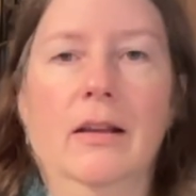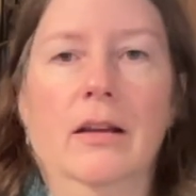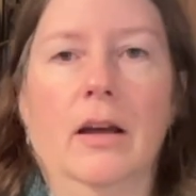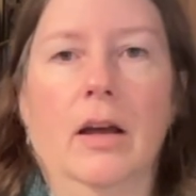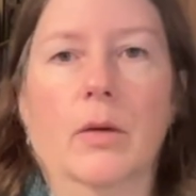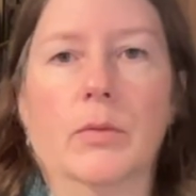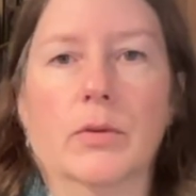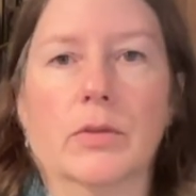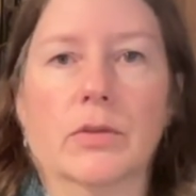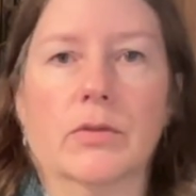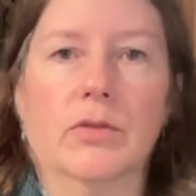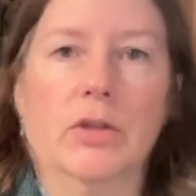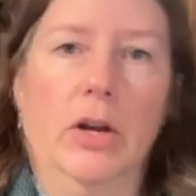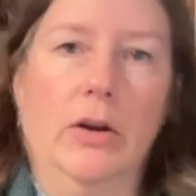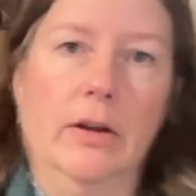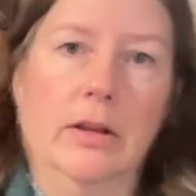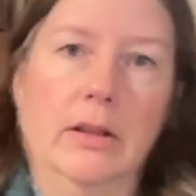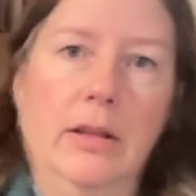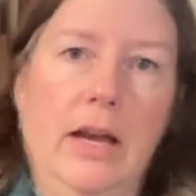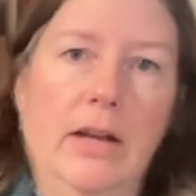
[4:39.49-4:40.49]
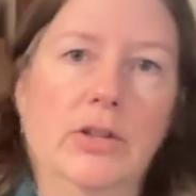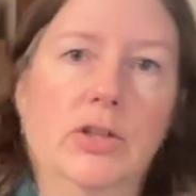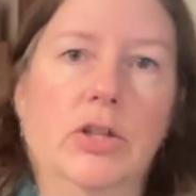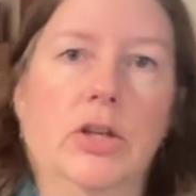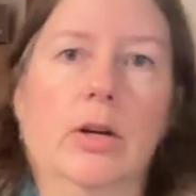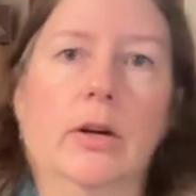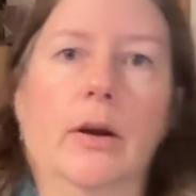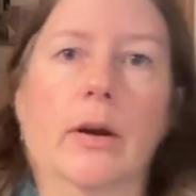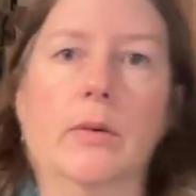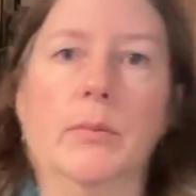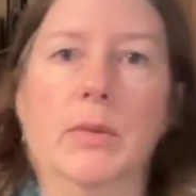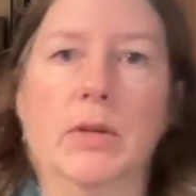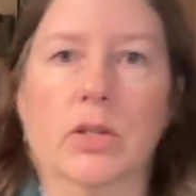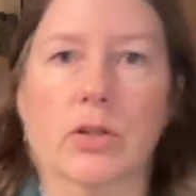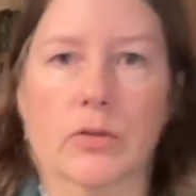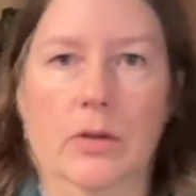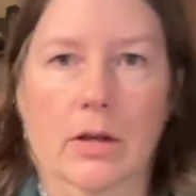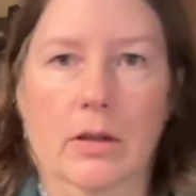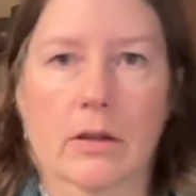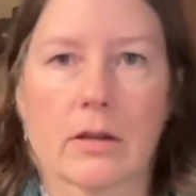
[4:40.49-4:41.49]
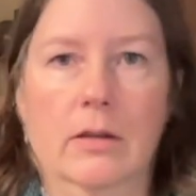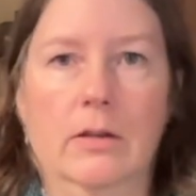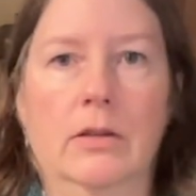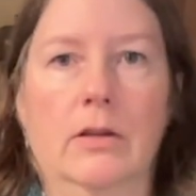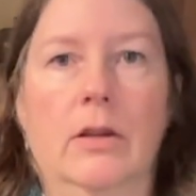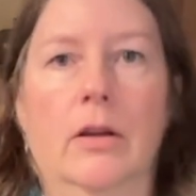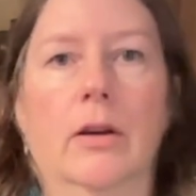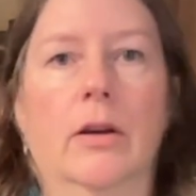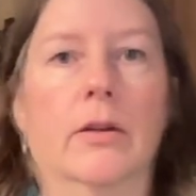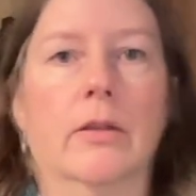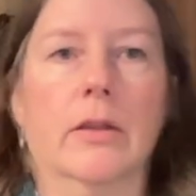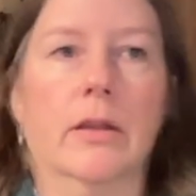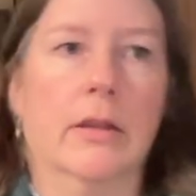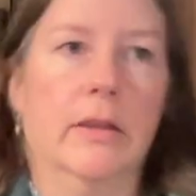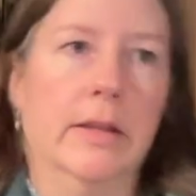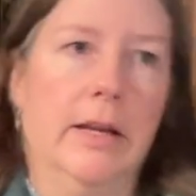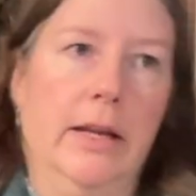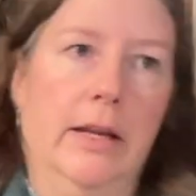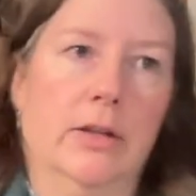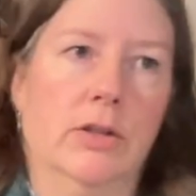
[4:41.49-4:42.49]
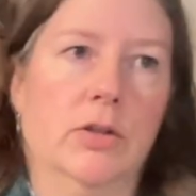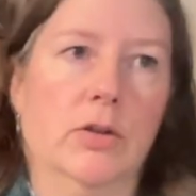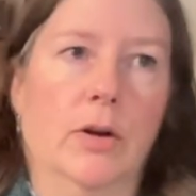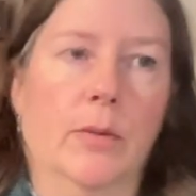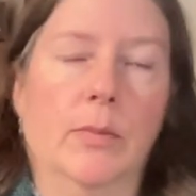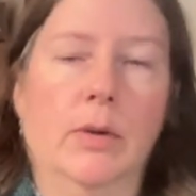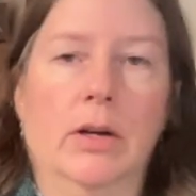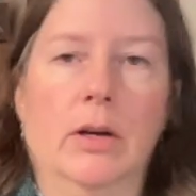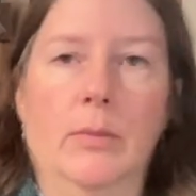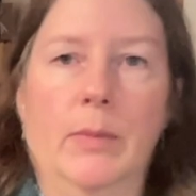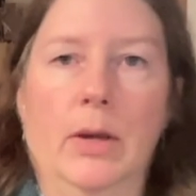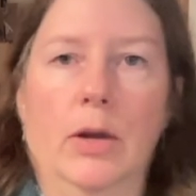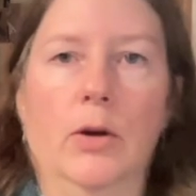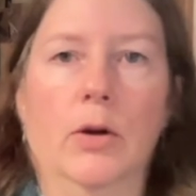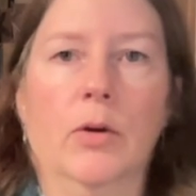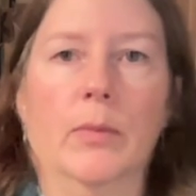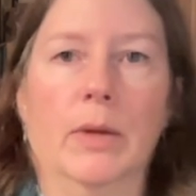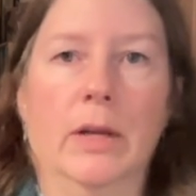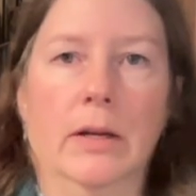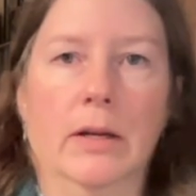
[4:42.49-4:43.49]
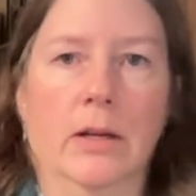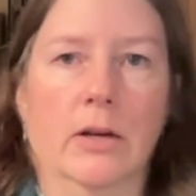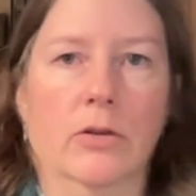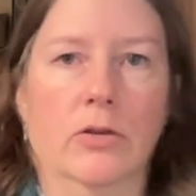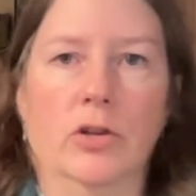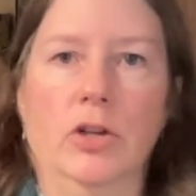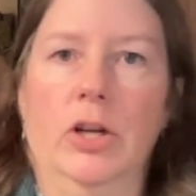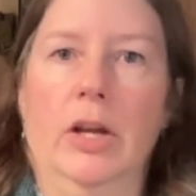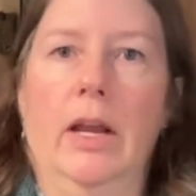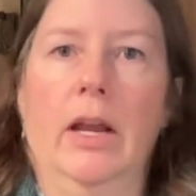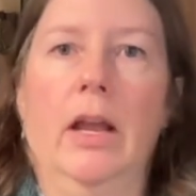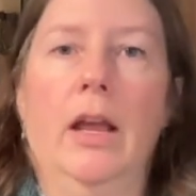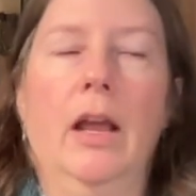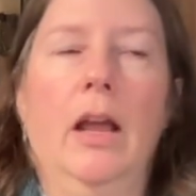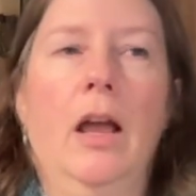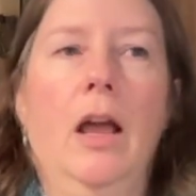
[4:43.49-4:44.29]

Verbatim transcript: I was chariot last year, I'd be strength this year, and then the next year I'm going to be hermit energy.